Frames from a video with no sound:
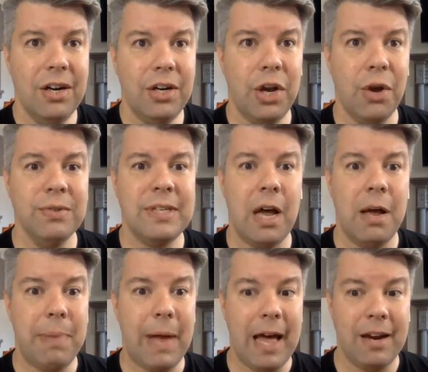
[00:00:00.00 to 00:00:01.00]
goes
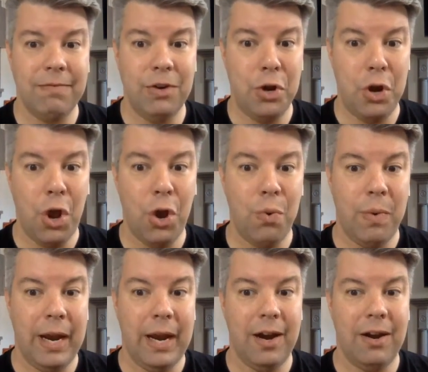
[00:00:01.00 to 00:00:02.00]
up out of
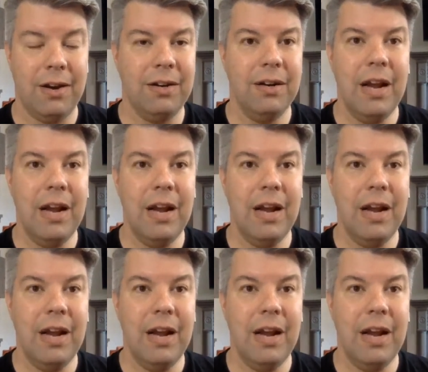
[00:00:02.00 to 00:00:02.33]
nowhere.